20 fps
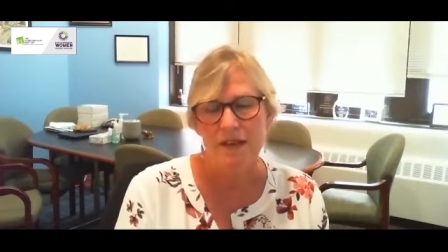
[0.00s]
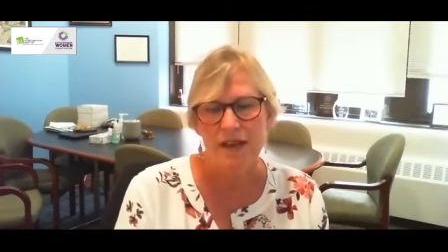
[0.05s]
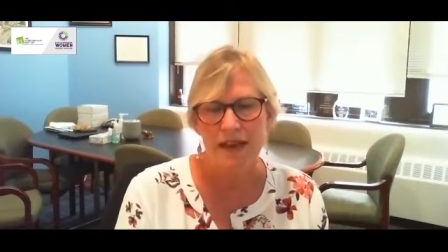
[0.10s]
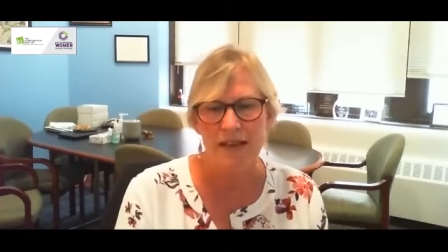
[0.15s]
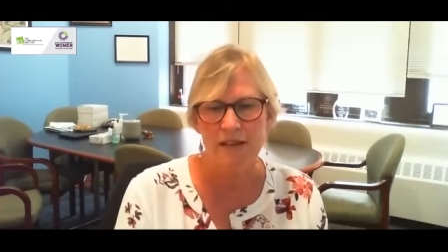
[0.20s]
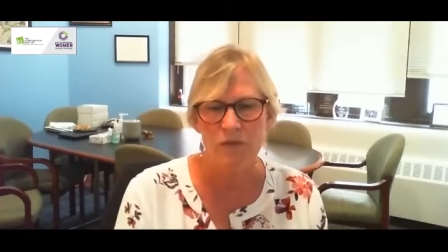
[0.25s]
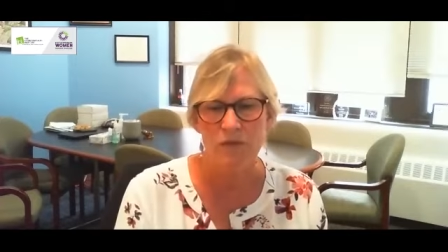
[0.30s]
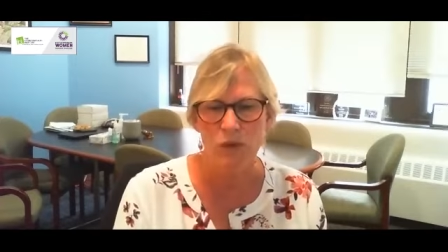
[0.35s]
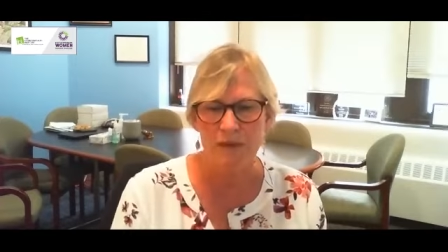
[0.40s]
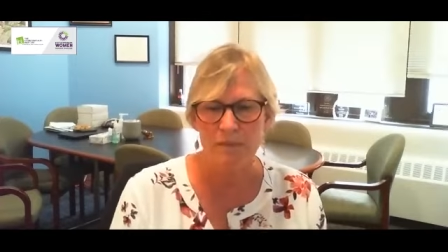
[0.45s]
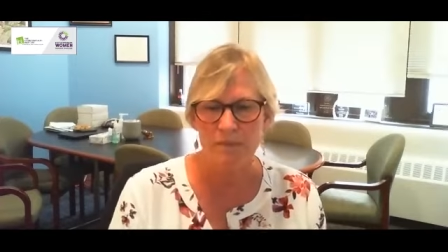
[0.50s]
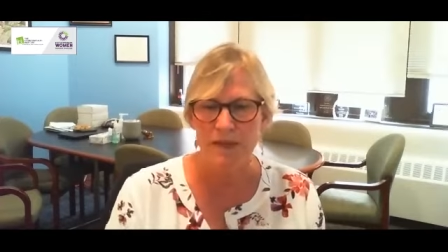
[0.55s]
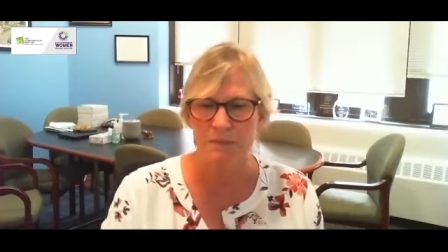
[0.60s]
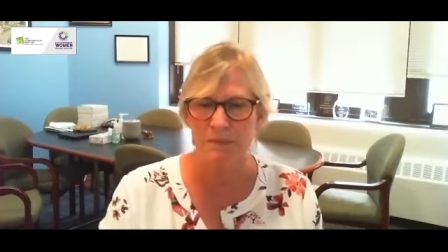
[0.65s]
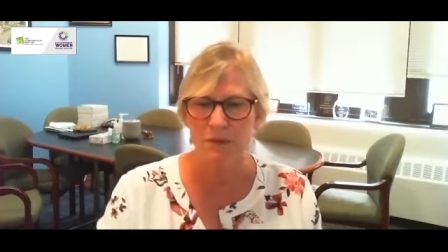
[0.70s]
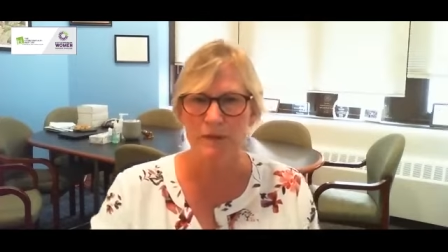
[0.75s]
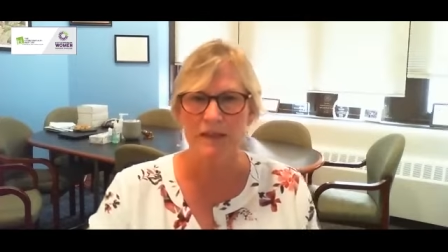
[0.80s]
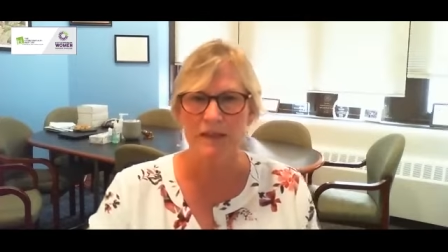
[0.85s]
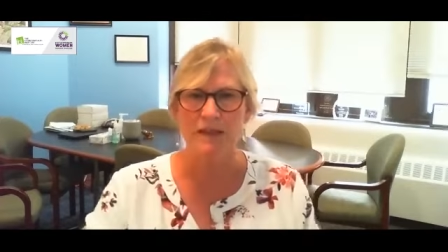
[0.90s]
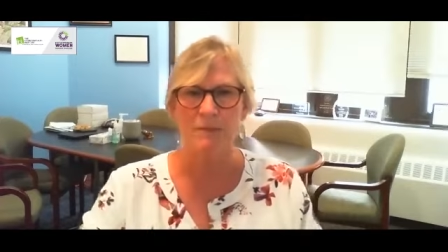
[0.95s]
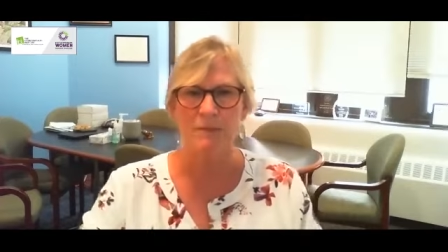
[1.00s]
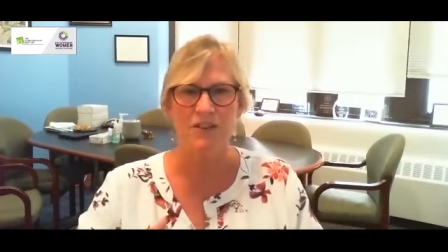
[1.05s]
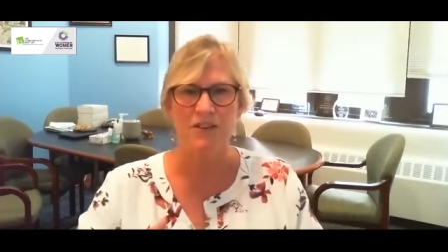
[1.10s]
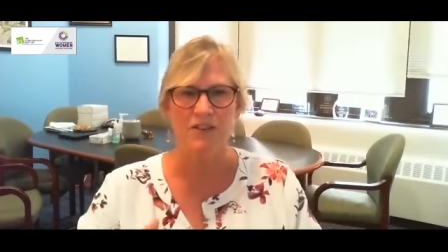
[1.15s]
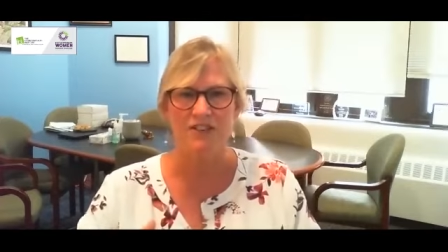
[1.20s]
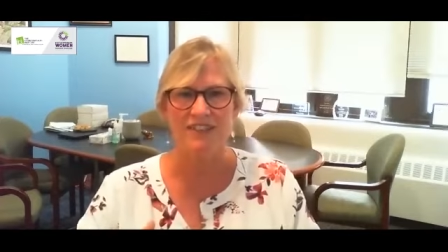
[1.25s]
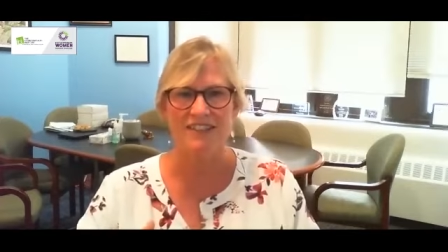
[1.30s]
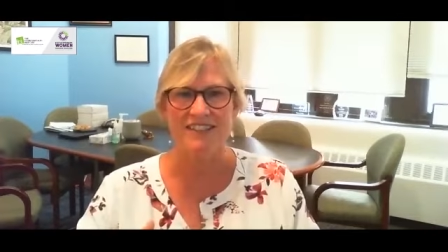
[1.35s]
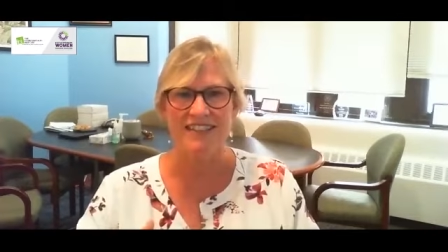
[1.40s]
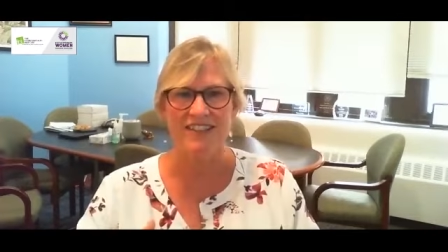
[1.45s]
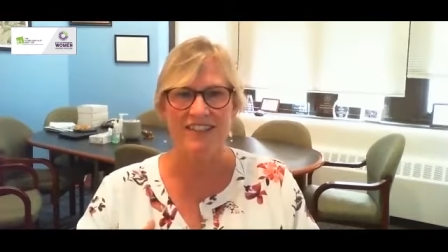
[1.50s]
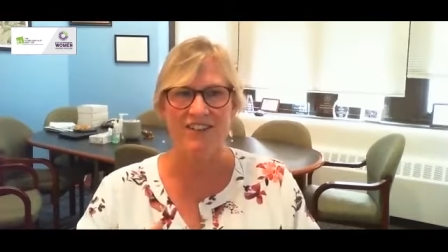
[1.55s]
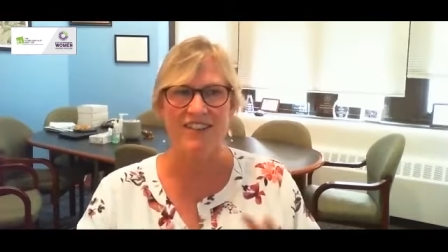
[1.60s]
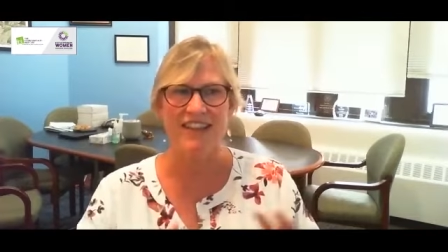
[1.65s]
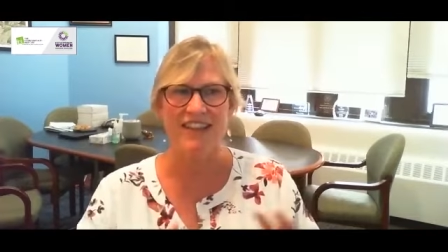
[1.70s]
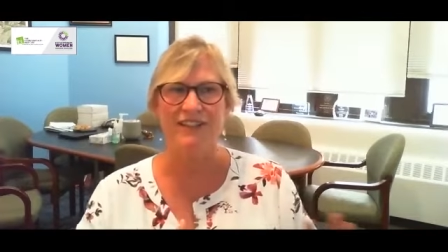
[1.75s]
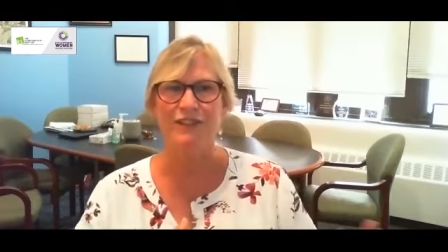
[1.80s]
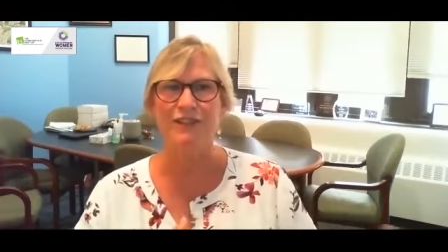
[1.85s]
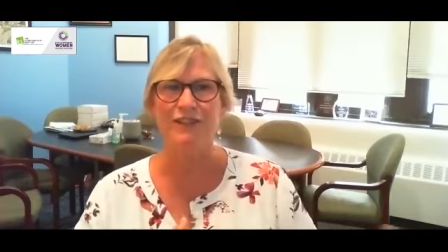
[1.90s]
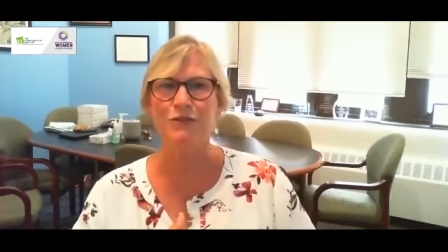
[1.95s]
and when people become a nurse leader
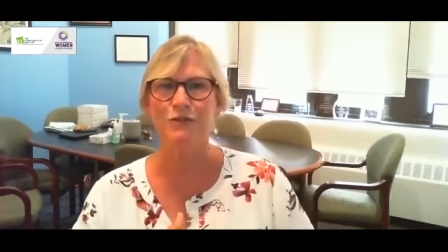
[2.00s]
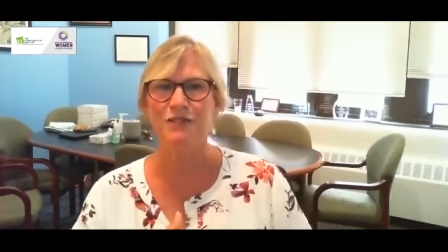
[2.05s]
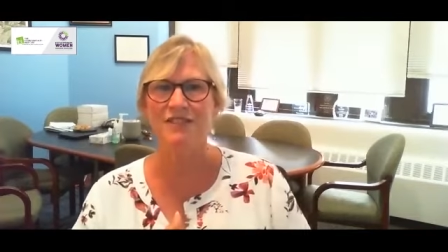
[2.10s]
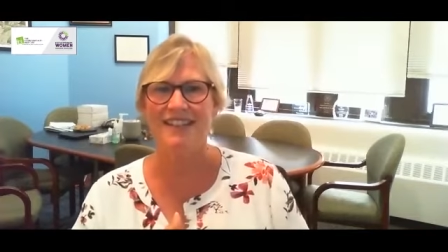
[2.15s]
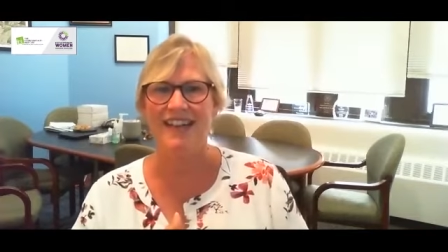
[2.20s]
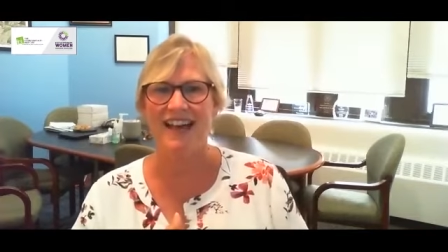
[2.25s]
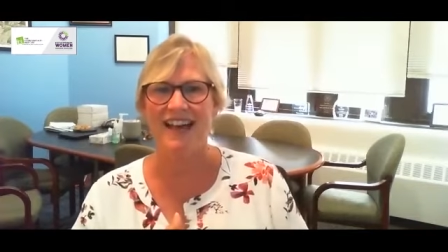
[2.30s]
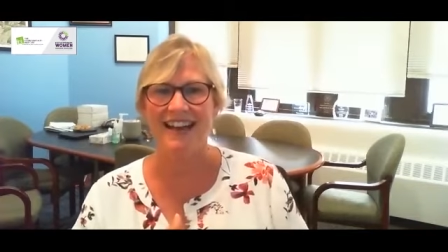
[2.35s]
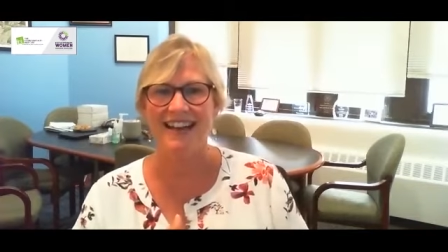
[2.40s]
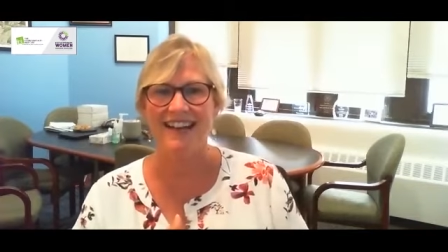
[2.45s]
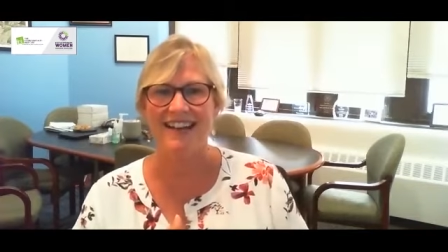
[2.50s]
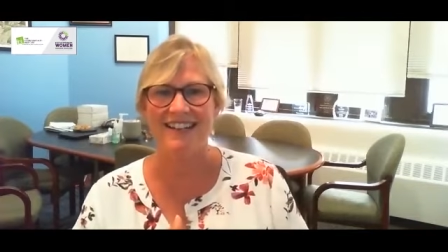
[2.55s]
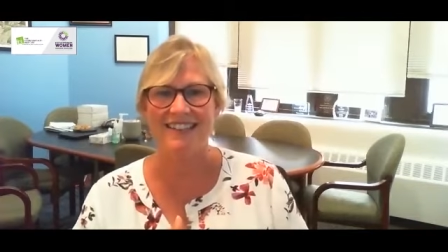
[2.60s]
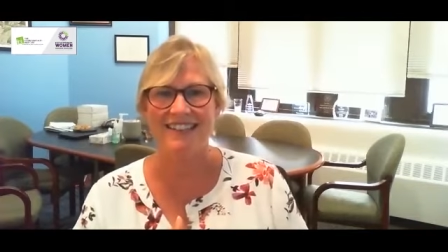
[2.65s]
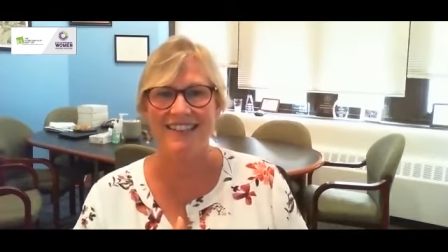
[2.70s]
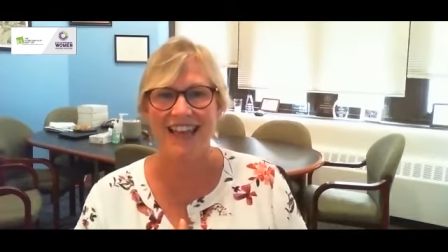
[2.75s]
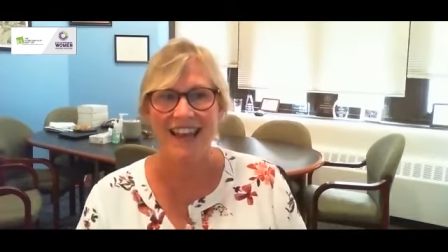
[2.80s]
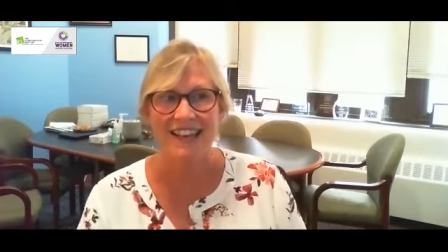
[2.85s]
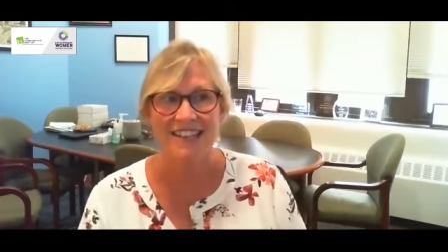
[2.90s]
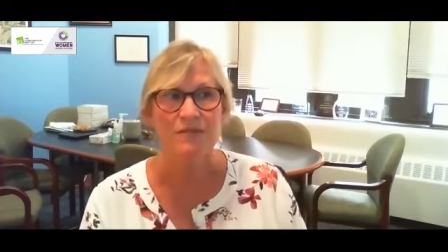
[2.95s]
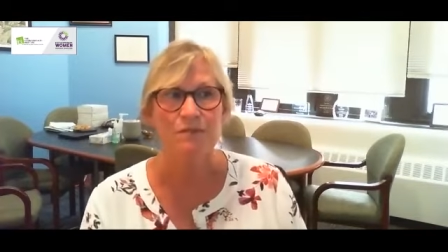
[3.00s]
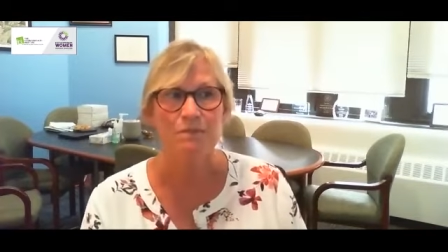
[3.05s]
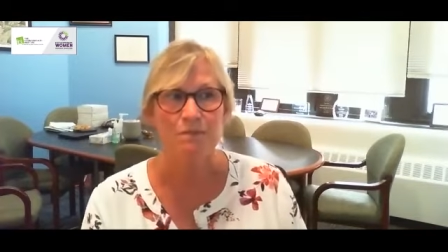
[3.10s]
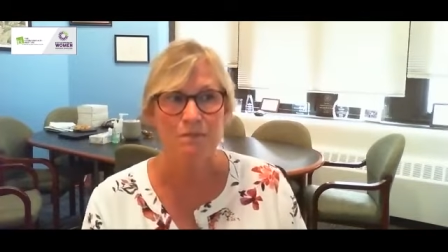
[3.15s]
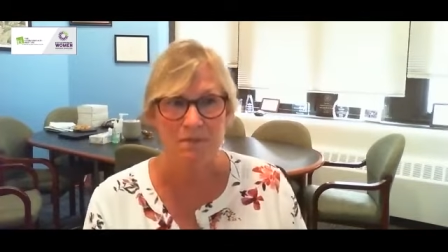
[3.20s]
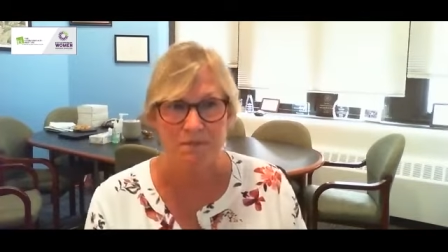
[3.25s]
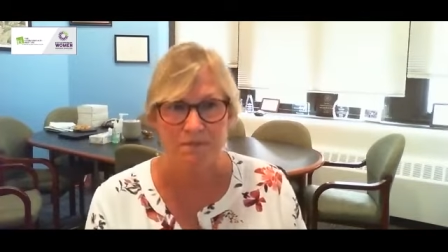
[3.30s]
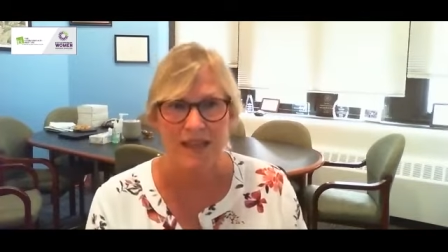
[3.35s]
they lose that and that is a,